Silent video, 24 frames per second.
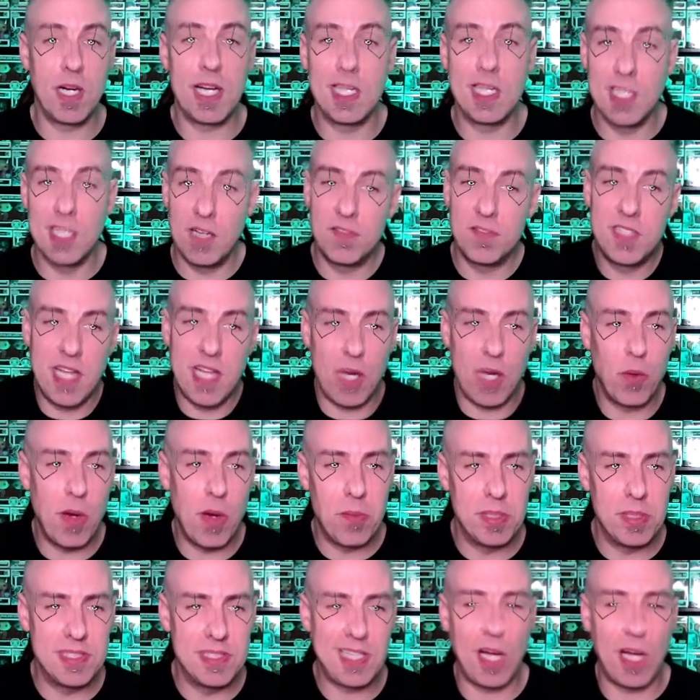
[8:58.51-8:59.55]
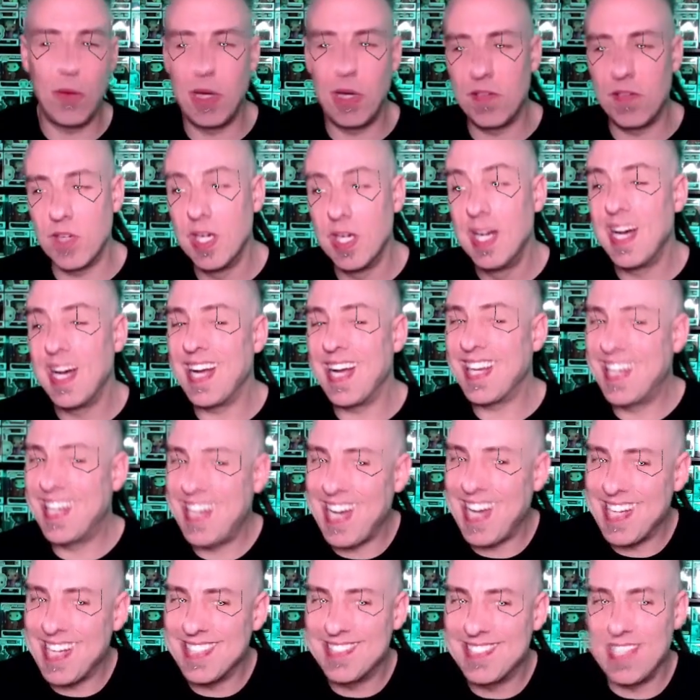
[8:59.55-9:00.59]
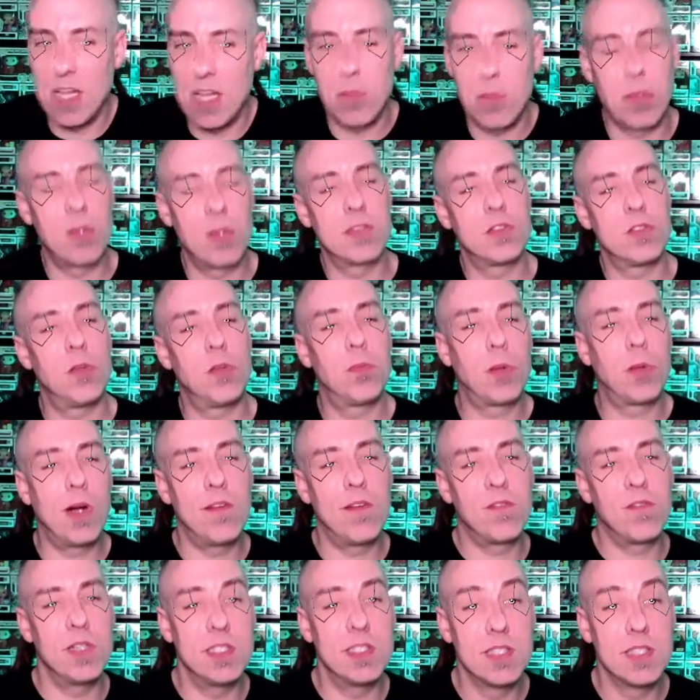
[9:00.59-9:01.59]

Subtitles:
I love tech weapons. However, I gotta say, personal preference,